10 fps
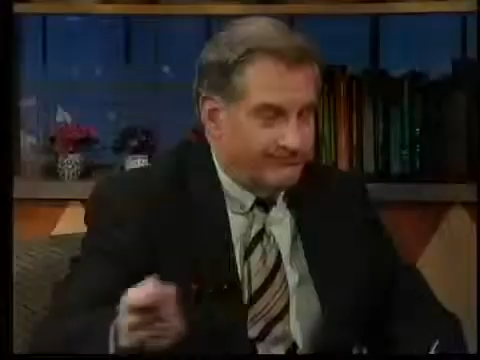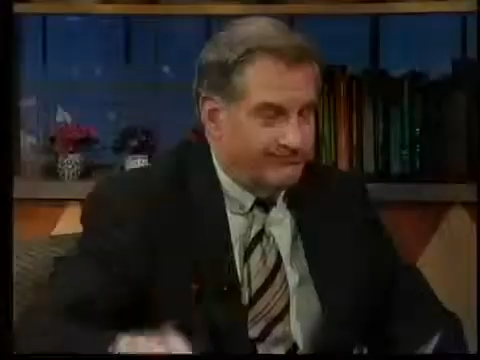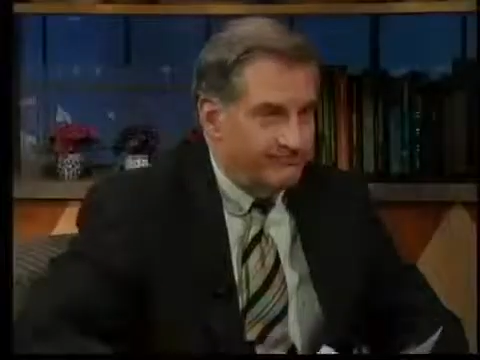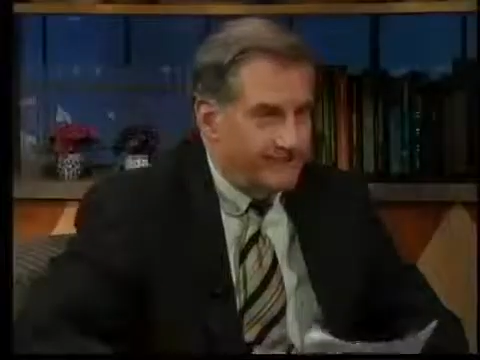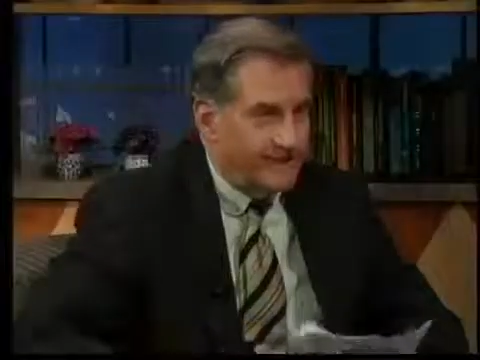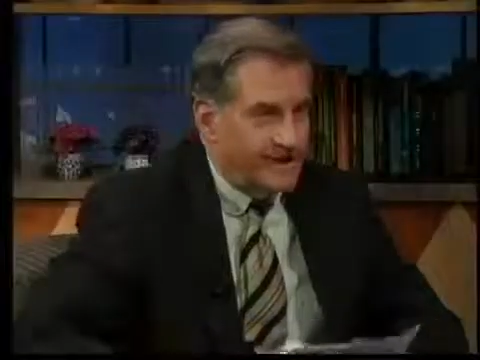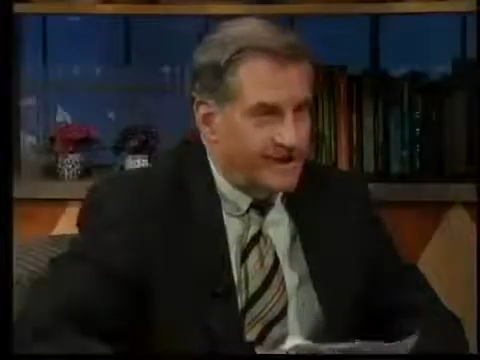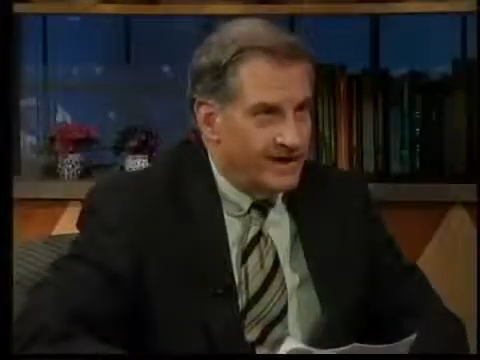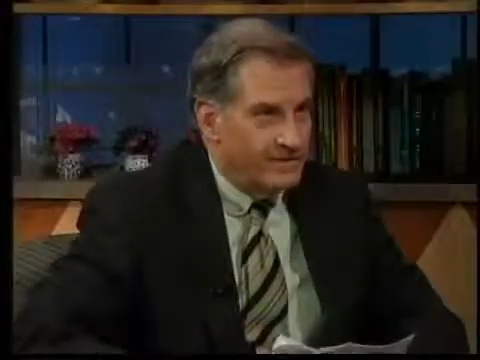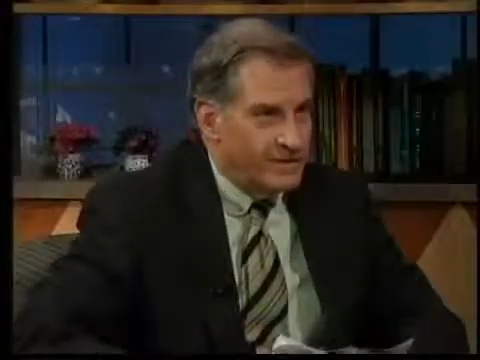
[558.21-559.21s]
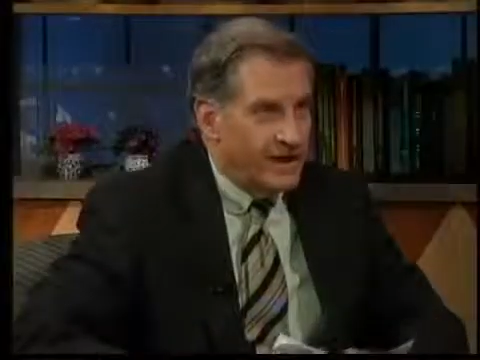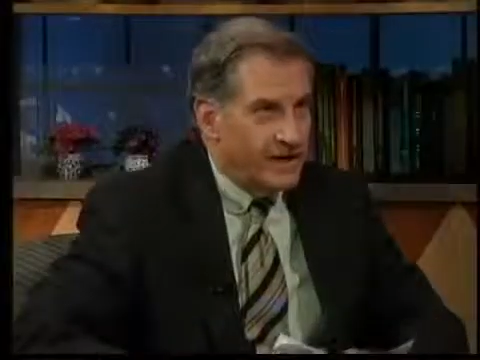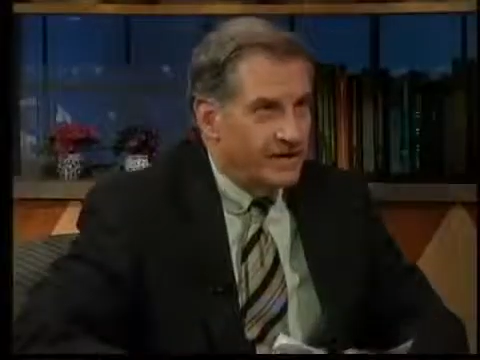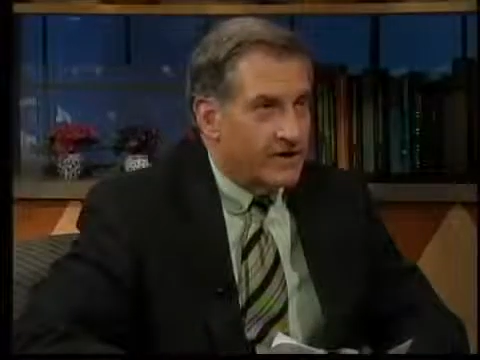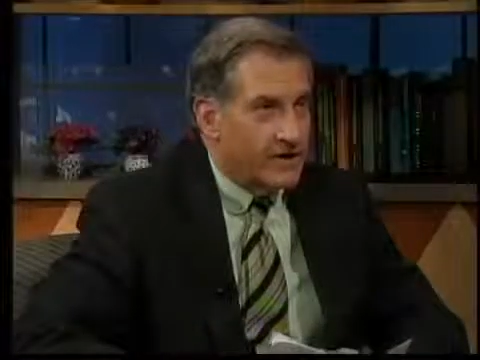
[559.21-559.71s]
print
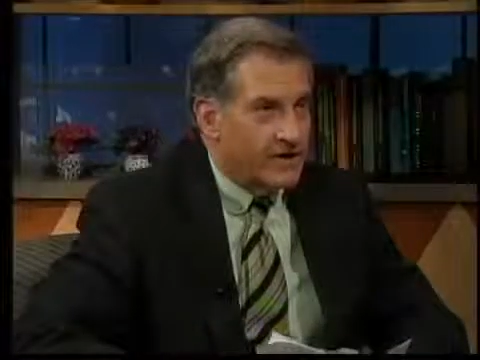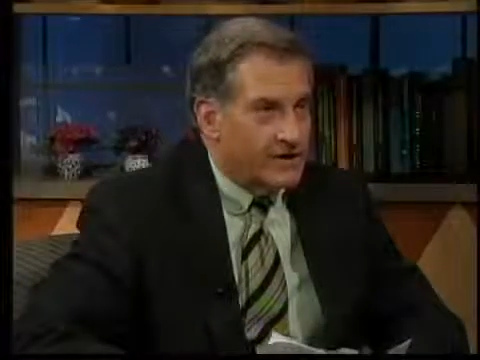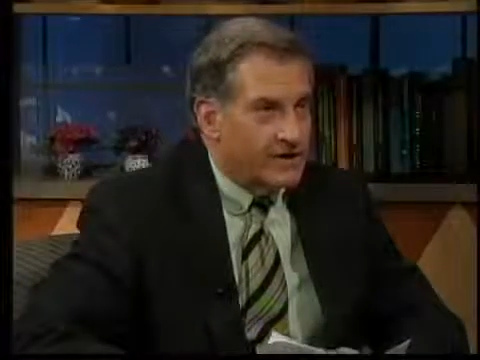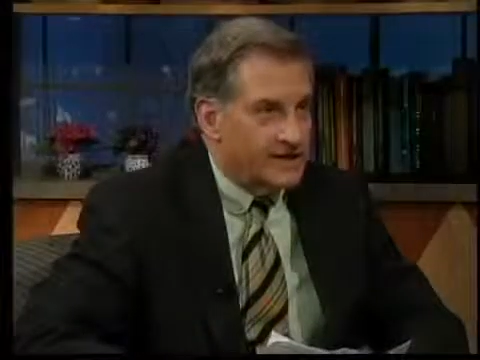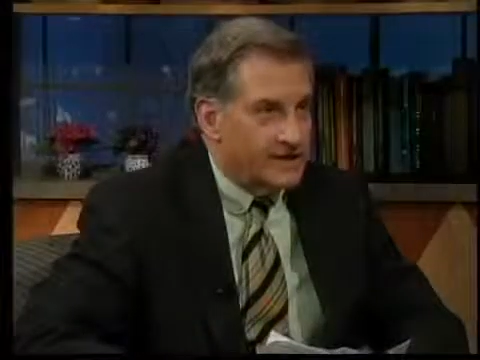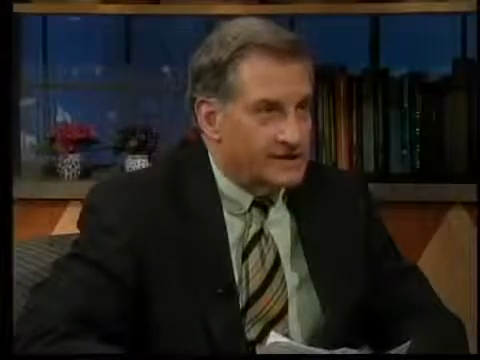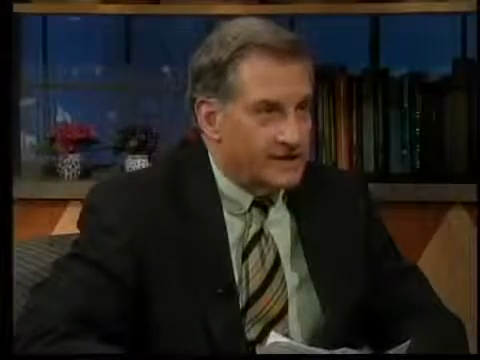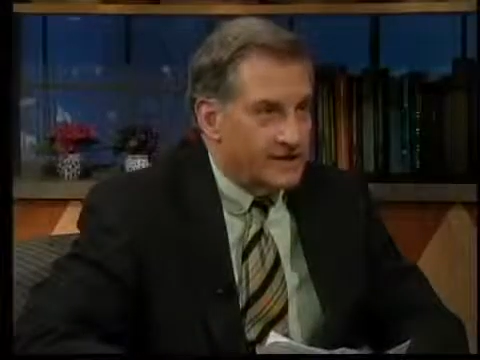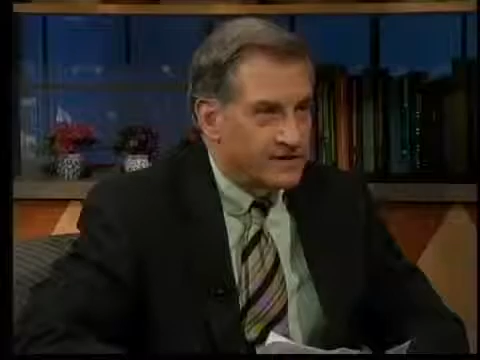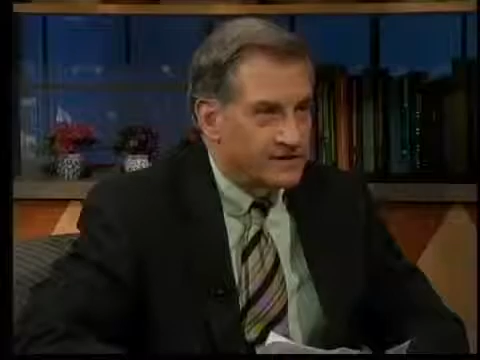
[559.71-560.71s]
out a card and they can use it here.